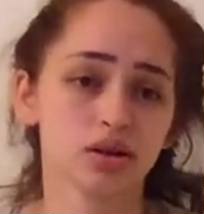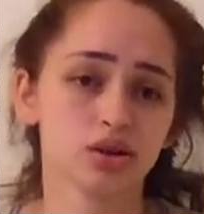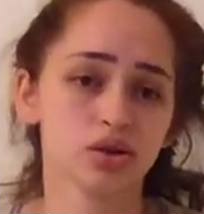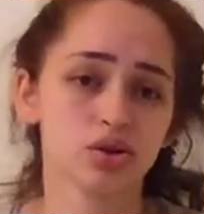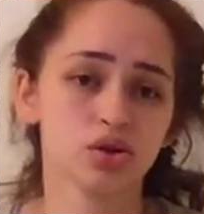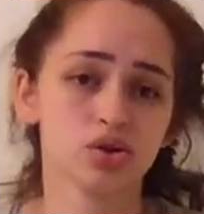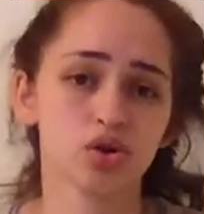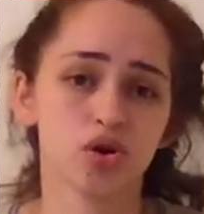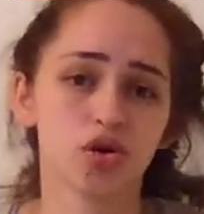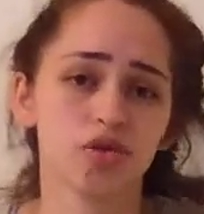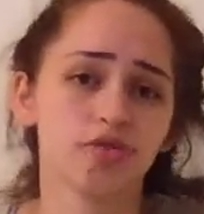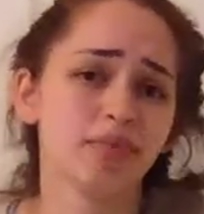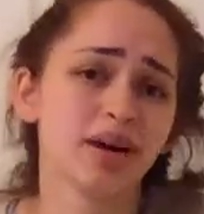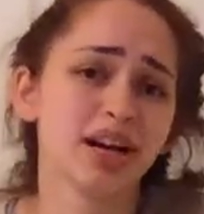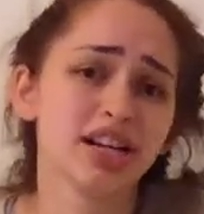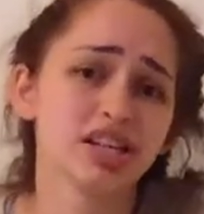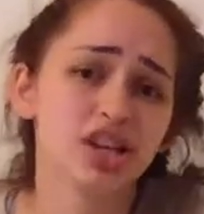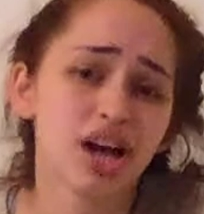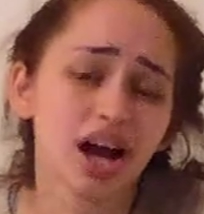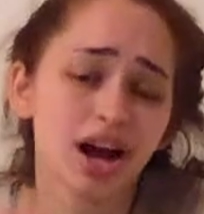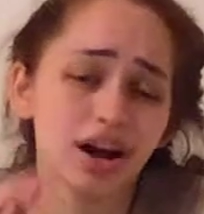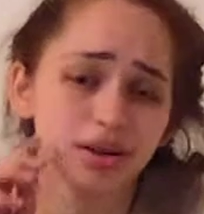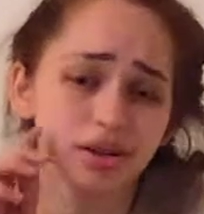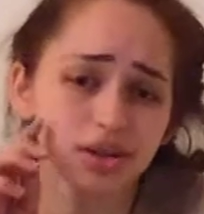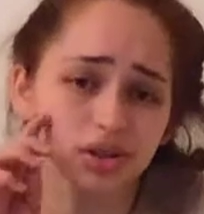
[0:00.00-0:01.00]
So if my
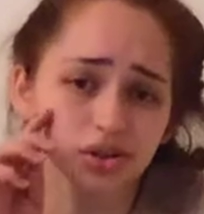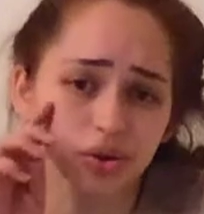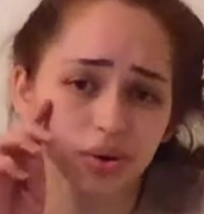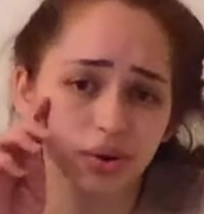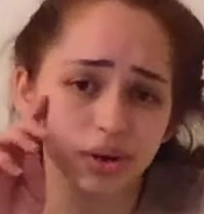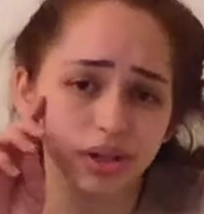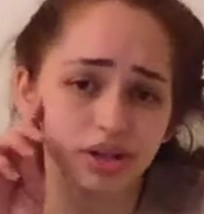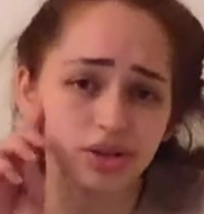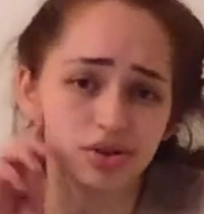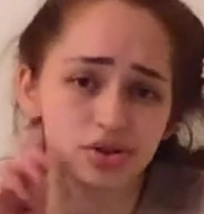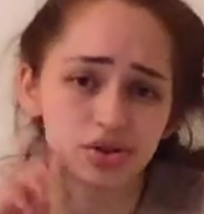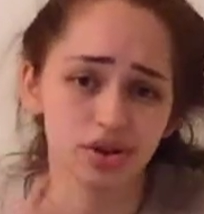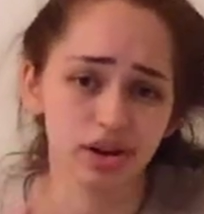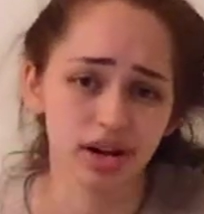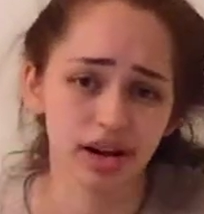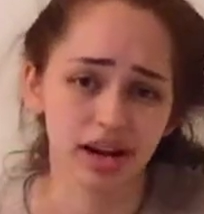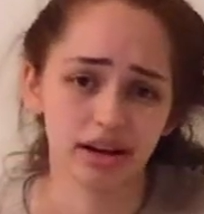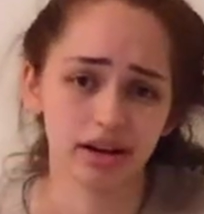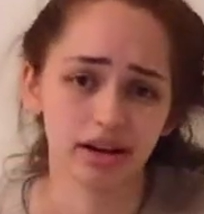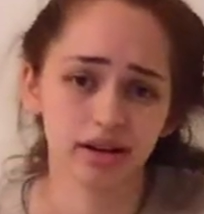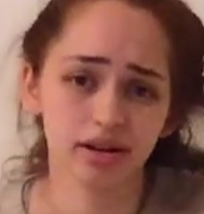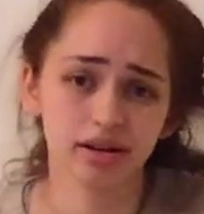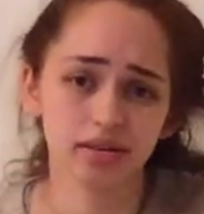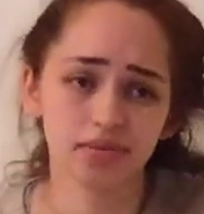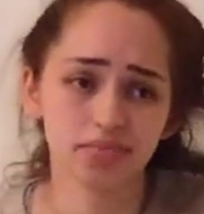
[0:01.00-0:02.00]
child is going to drink,
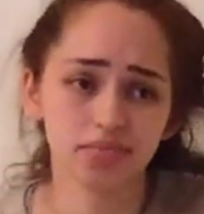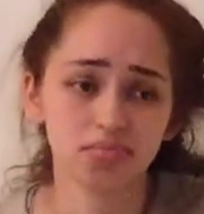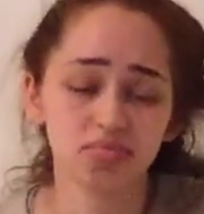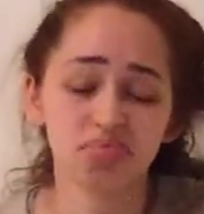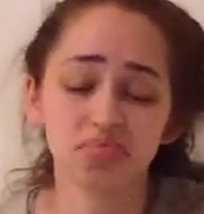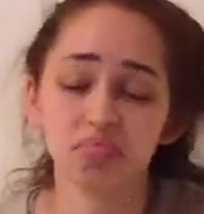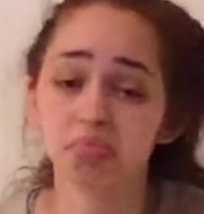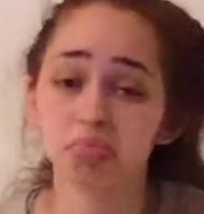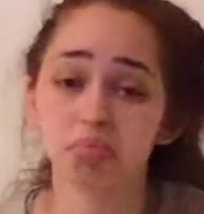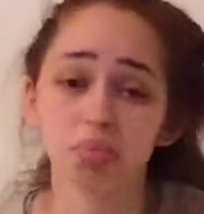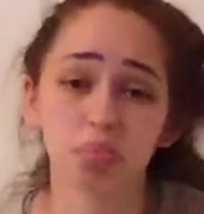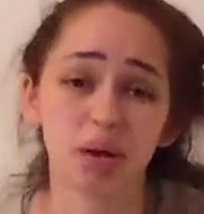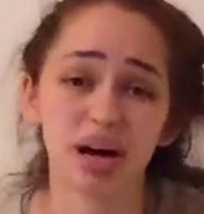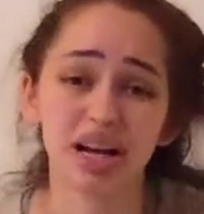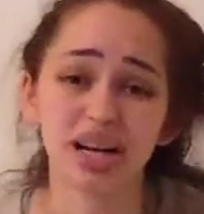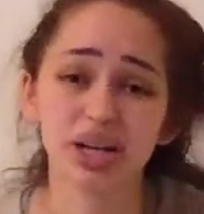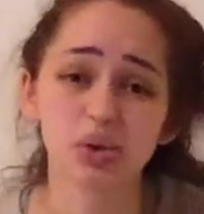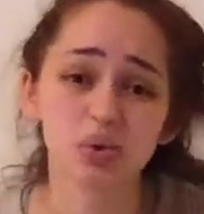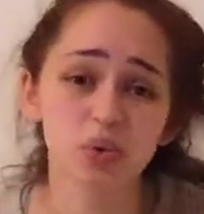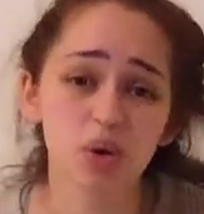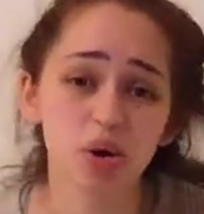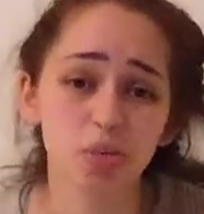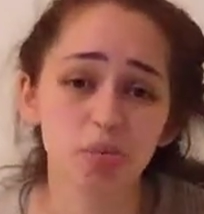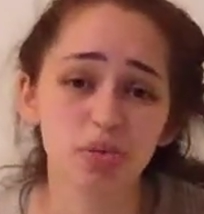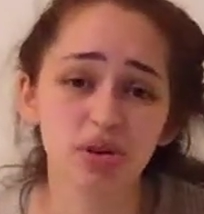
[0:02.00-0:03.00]
might as
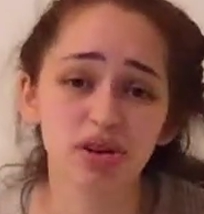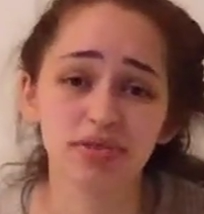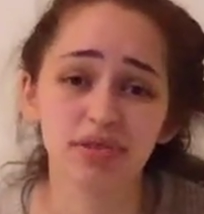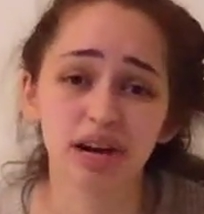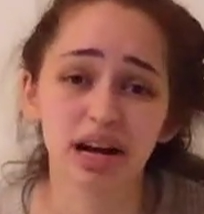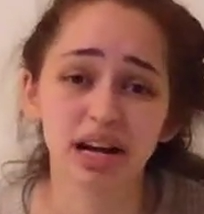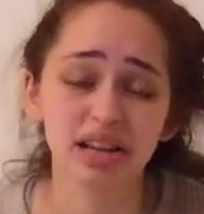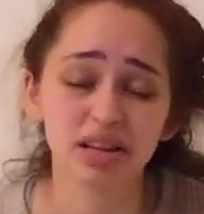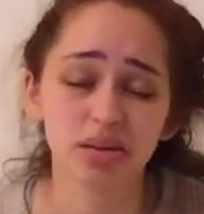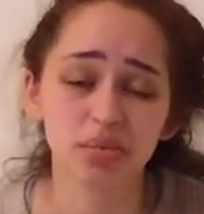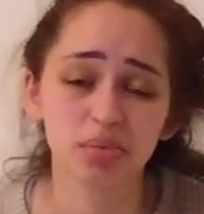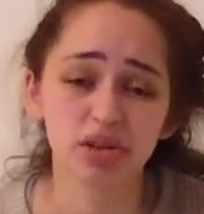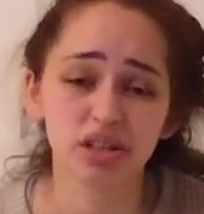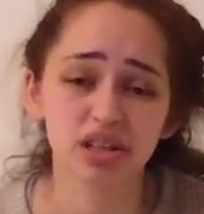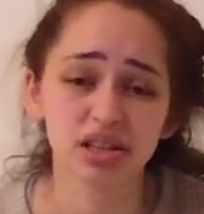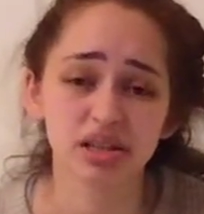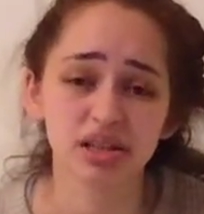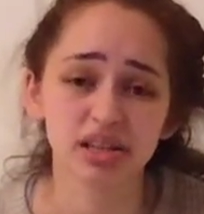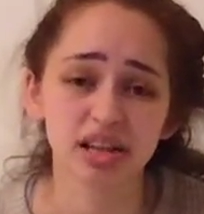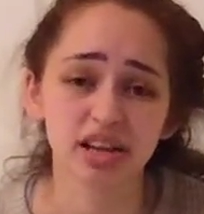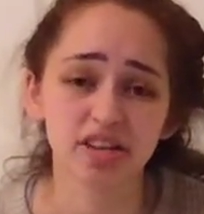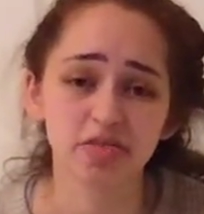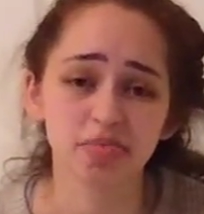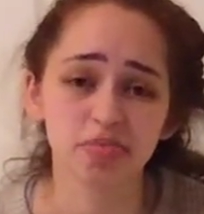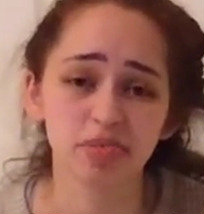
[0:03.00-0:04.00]
well provide them with a
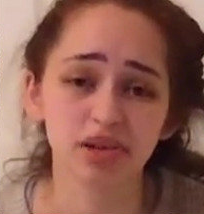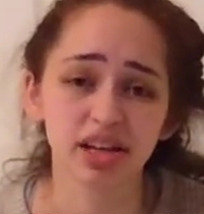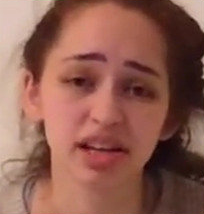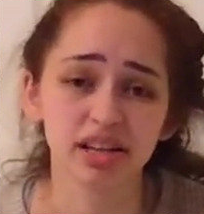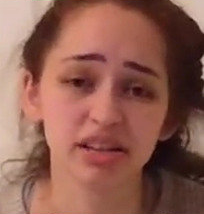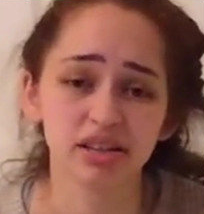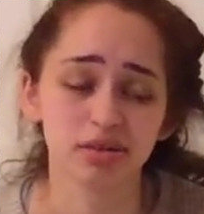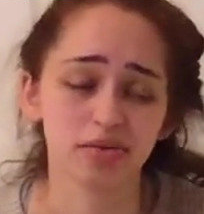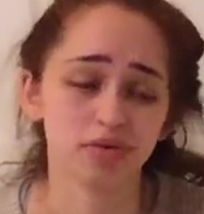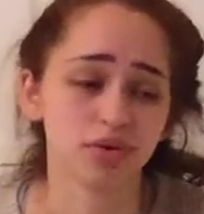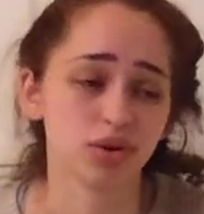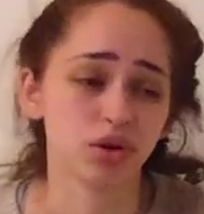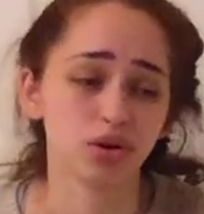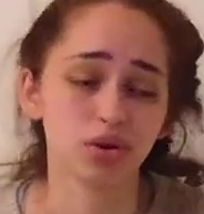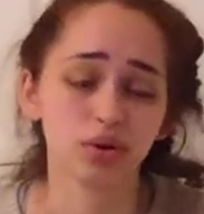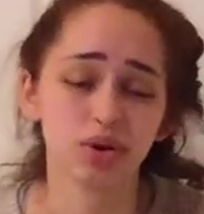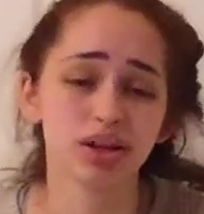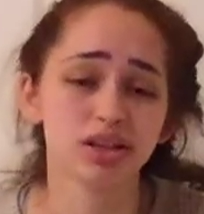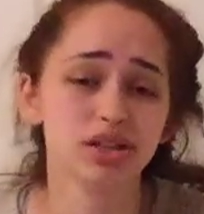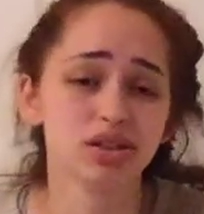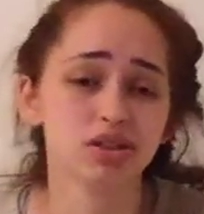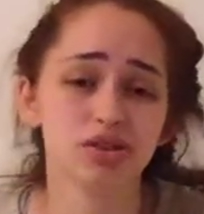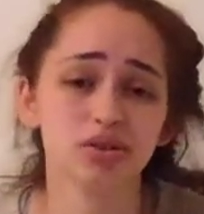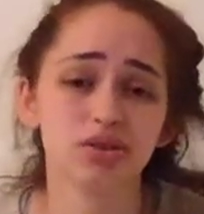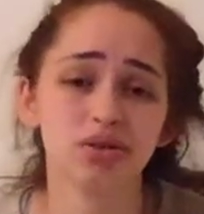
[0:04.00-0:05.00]
safe place. If they're going
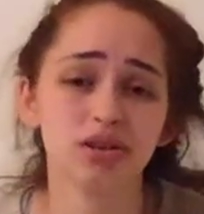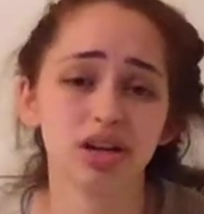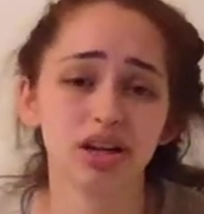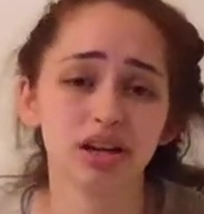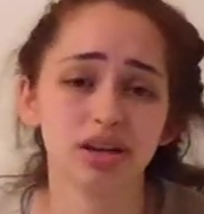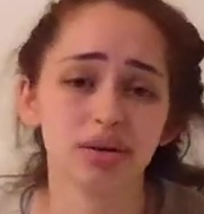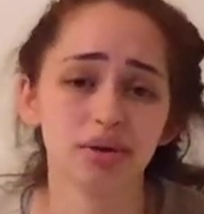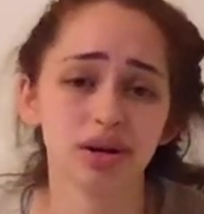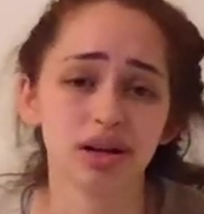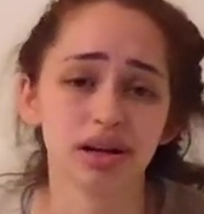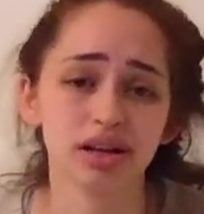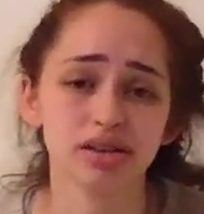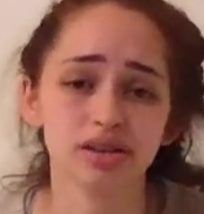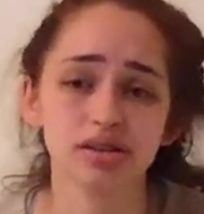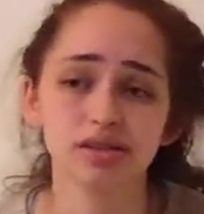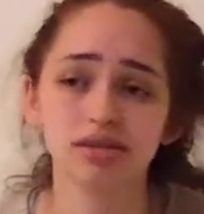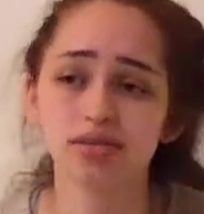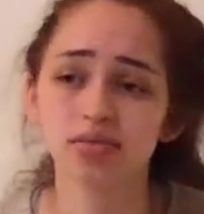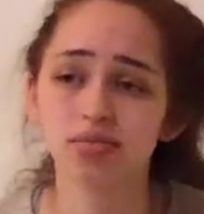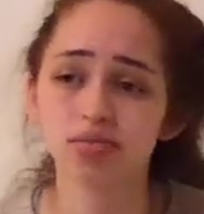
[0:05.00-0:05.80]
to do it anyways,